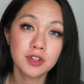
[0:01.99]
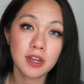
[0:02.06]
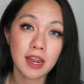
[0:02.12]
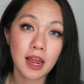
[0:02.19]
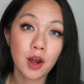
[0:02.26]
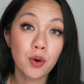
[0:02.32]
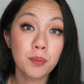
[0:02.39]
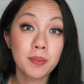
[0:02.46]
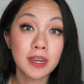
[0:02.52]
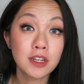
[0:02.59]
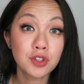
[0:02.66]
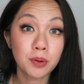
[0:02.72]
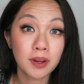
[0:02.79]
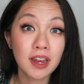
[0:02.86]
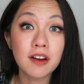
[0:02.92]
Today I'll
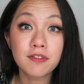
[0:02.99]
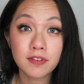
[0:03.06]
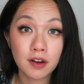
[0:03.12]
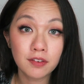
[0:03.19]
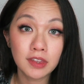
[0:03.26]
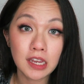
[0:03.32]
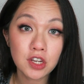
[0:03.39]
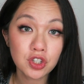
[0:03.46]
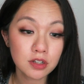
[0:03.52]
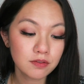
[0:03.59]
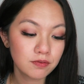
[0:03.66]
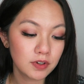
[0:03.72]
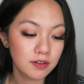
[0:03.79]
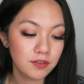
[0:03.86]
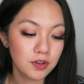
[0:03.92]
be doing a
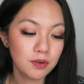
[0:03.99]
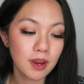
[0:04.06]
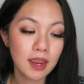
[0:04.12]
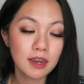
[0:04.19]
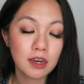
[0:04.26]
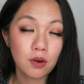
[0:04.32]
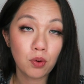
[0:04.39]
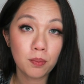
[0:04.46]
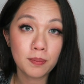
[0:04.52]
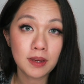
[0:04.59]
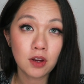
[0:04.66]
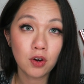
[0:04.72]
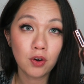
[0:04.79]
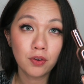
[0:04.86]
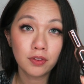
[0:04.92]
foundation review and it will
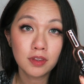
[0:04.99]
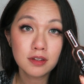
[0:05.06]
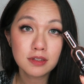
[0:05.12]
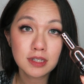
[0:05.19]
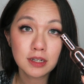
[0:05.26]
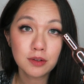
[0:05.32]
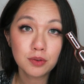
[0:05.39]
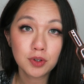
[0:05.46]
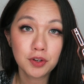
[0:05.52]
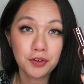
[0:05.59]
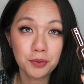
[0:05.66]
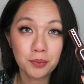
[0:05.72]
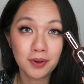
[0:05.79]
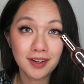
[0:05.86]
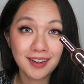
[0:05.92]
be on this little
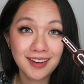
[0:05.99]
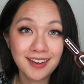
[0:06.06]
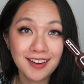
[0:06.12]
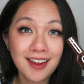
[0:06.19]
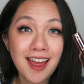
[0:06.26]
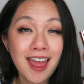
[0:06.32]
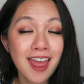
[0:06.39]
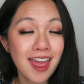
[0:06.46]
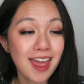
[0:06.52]
cute one here,